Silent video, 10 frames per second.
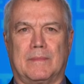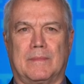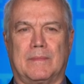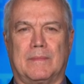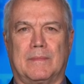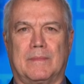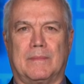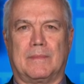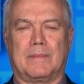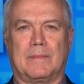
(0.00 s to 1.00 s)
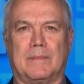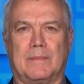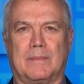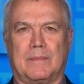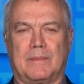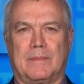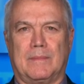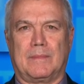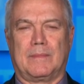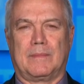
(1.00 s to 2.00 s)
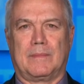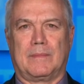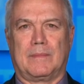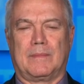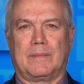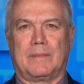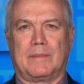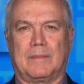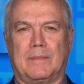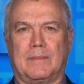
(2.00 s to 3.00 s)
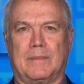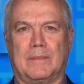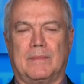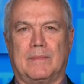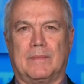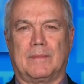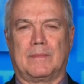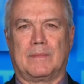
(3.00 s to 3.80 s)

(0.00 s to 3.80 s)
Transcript: (silent)